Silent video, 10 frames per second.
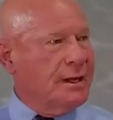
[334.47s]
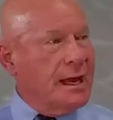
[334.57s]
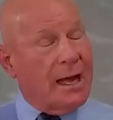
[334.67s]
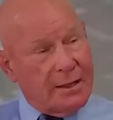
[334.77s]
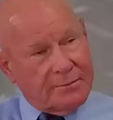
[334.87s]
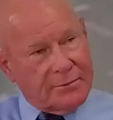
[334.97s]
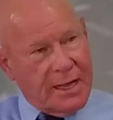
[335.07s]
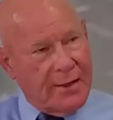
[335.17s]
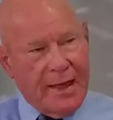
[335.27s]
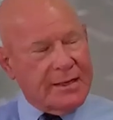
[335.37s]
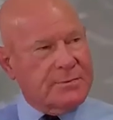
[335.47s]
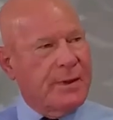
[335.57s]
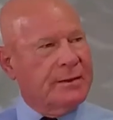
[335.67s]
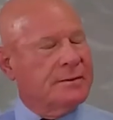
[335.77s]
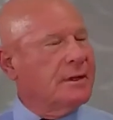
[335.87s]
I've
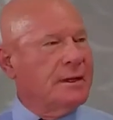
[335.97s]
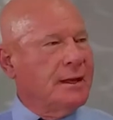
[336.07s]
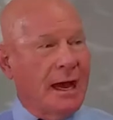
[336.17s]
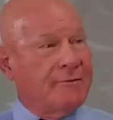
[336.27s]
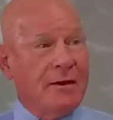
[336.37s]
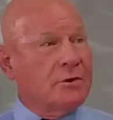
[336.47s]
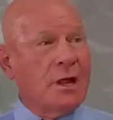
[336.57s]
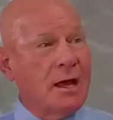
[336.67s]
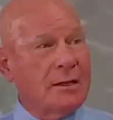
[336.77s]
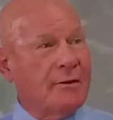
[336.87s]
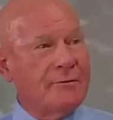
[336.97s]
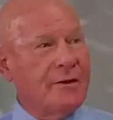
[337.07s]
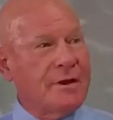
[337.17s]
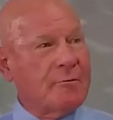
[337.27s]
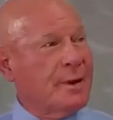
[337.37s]
never
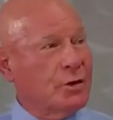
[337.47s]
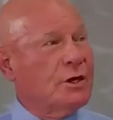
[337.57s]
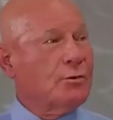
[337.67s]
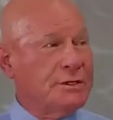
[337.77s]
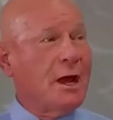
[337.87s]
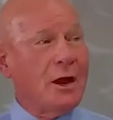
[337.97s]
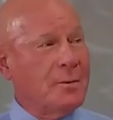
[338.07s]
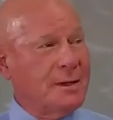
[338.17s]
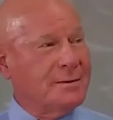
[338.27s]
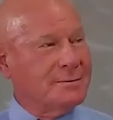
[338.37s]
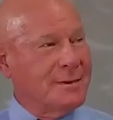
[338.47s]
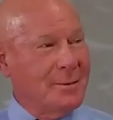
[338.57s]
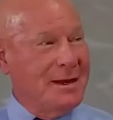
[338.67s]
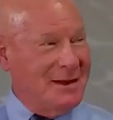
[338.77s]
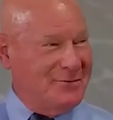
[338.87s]
been good at retirement. I
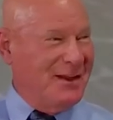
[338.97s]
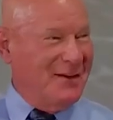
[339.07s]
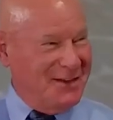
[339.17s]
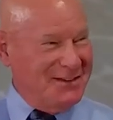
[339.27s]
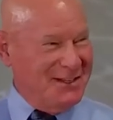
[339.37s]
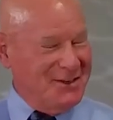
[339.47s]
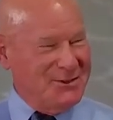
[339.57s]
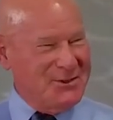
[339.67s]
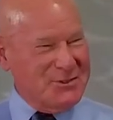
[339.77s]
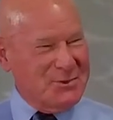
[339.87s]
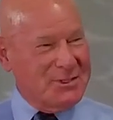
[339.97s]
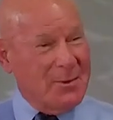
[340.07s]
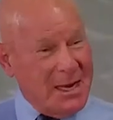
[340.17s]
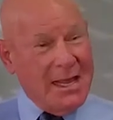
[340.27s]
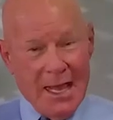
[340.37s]
mean, I've continued to do this in
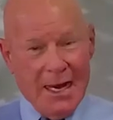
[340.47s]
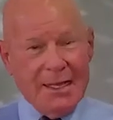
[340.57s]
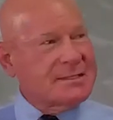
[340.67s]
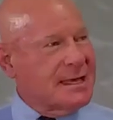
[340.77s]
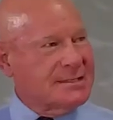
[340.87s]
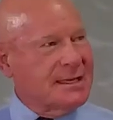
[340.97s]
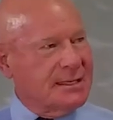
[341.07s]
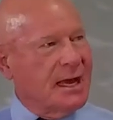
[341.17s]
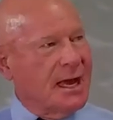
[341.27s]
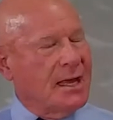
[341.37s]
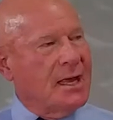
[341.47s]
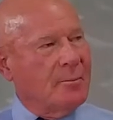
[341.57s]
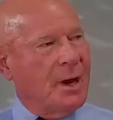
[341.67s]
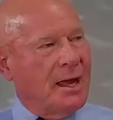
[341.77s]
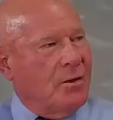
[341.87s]
retirement. And I guess that's it.
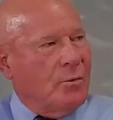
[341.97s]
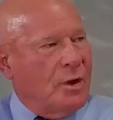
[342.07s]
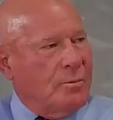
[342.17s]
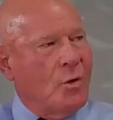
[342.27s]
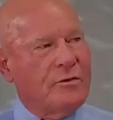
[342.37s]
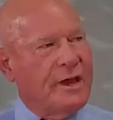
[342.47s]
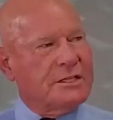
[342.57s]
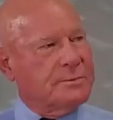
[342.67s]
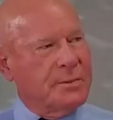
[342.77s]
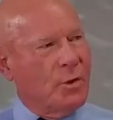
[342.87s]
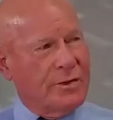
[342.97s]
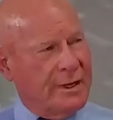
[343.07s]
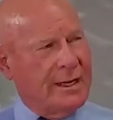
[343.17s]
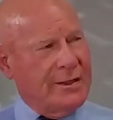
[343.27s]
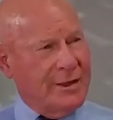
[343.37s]
What motivates me more
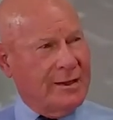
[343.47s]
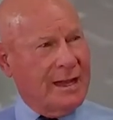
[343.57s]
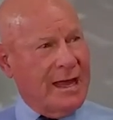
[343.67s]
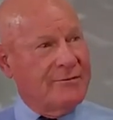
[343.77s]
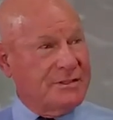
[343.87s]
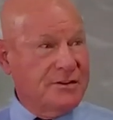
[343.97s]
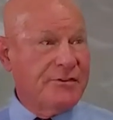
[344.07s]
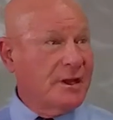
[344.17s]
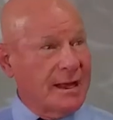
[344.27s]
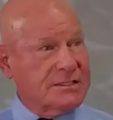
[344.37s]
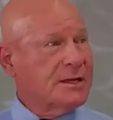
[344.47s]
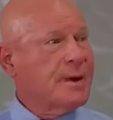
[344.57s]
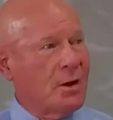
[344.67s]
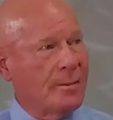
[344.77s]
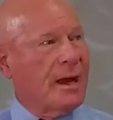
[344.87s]
than anything in life is to feel like
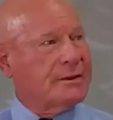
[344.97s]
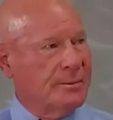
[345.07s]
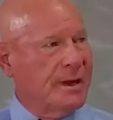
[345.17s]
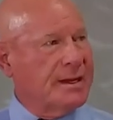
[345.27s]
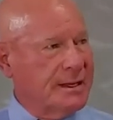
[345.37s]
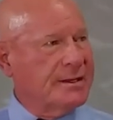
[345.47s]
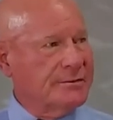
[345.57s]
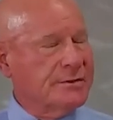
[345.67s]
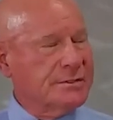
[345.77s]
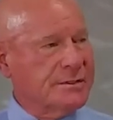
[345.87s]
somehow I'm out there making a difference.